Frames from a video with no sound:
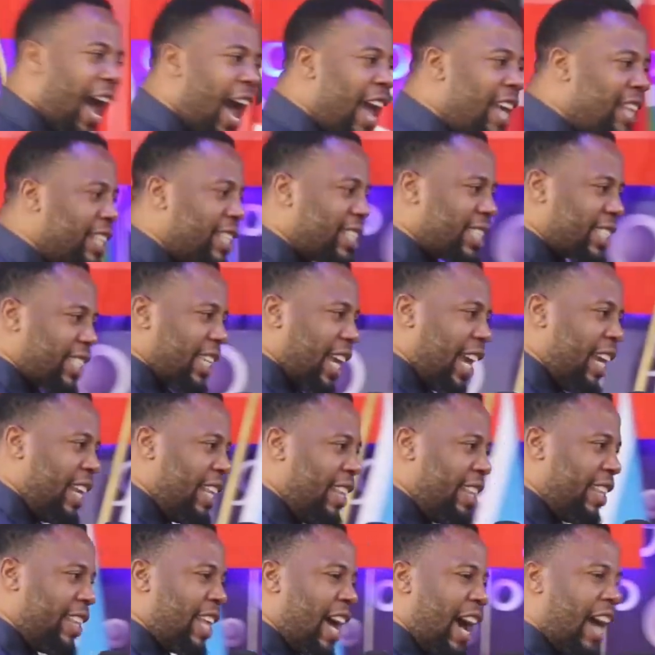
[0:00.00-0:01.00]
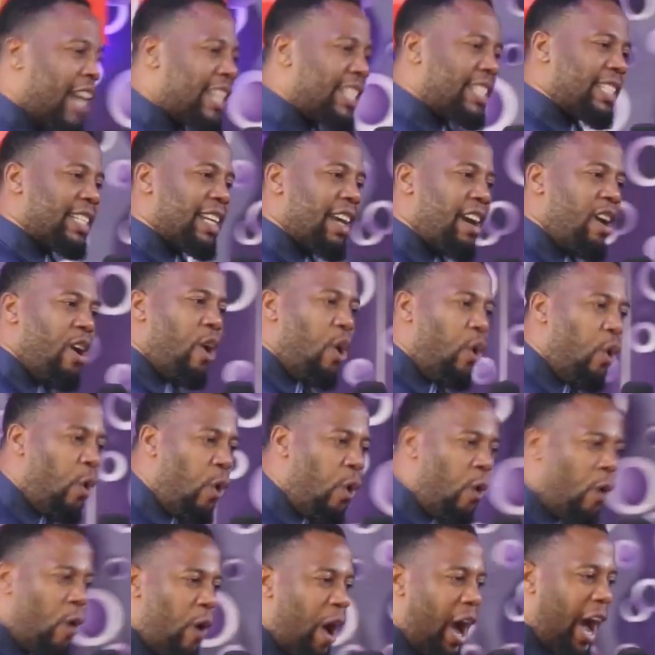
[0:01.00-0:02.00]
I say that
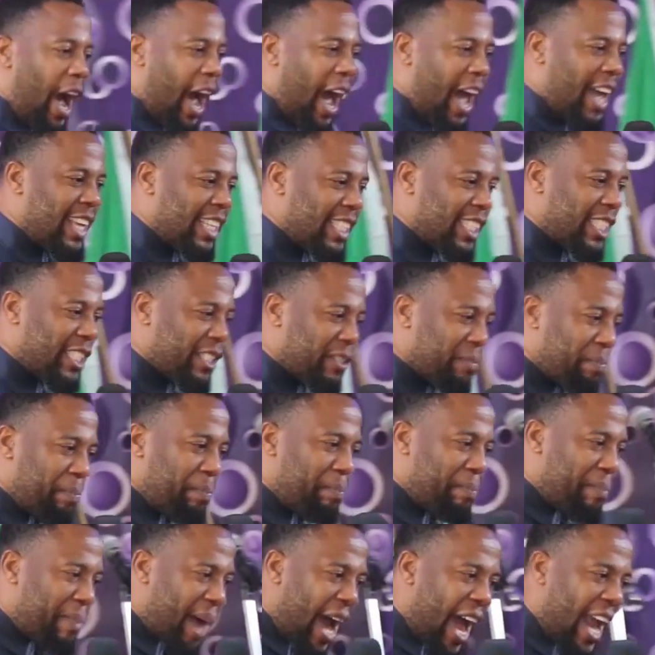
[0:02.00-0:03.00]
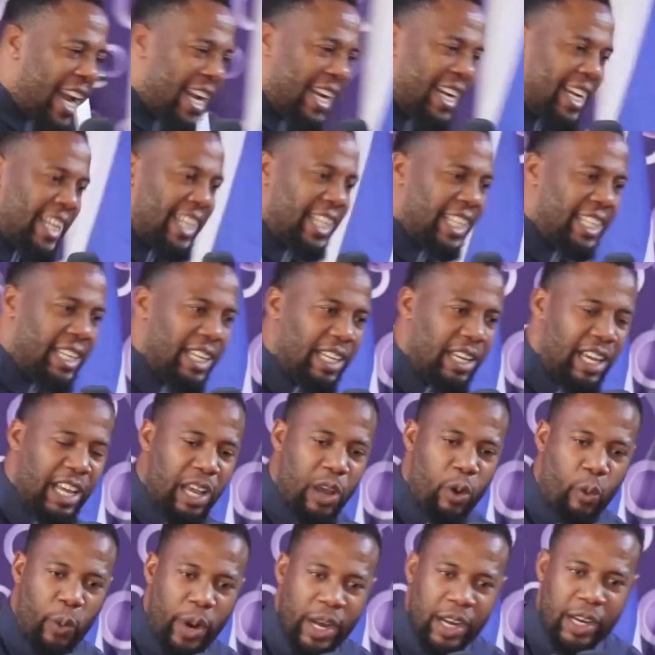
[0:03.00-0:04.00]
who has money
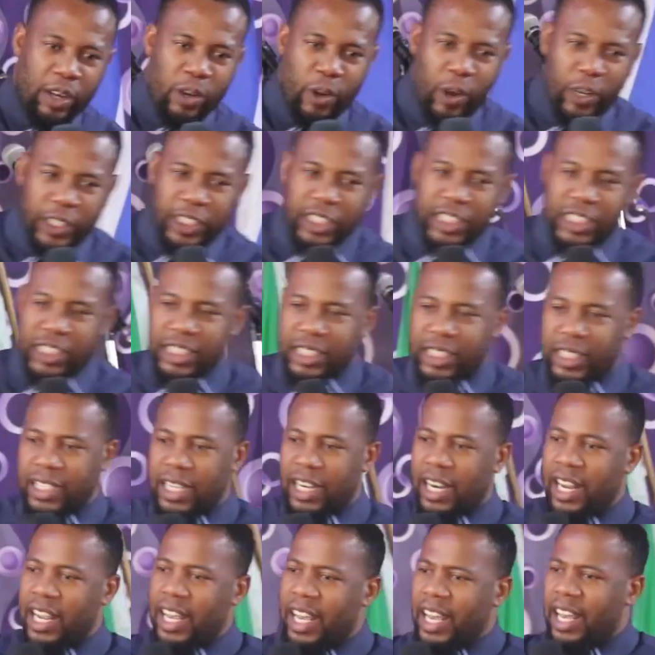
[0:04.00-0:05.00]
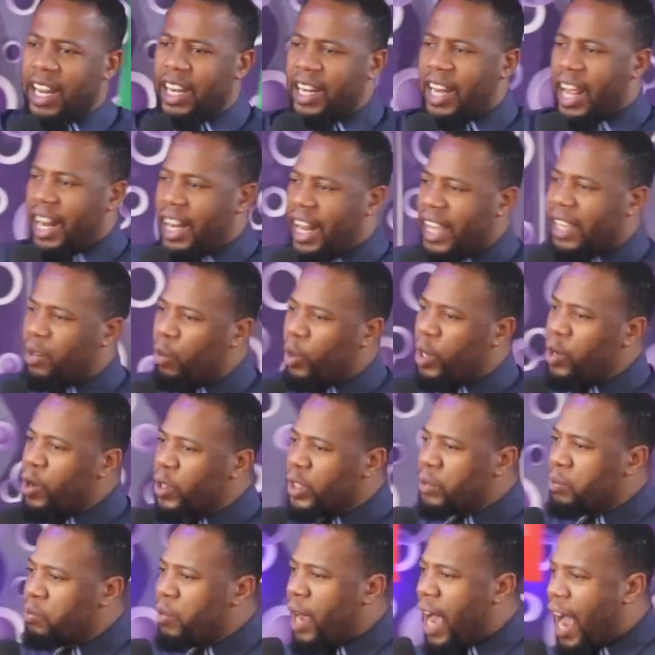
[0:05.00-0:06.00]
will not, like, will
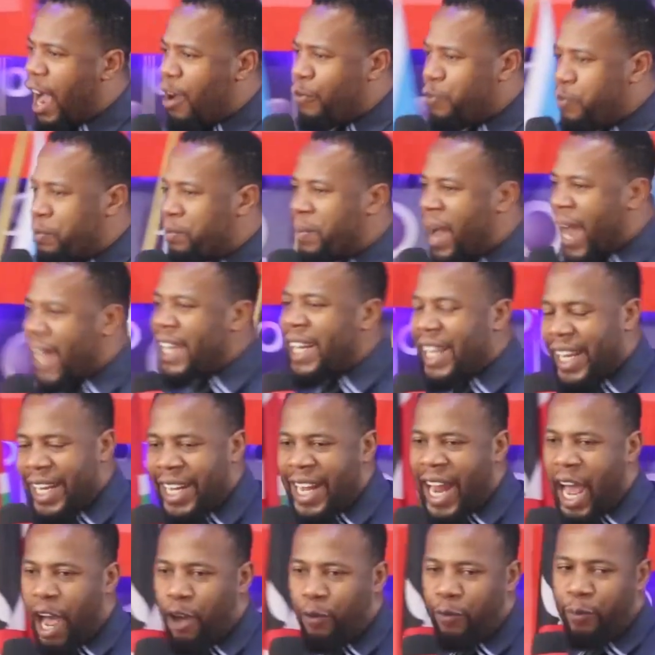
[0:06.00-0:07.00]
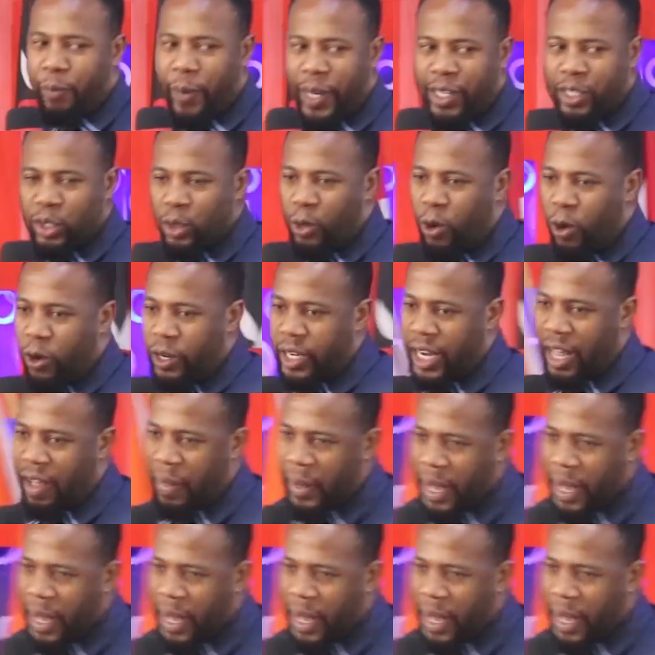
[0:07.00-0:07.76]
not have money enough. Praise God.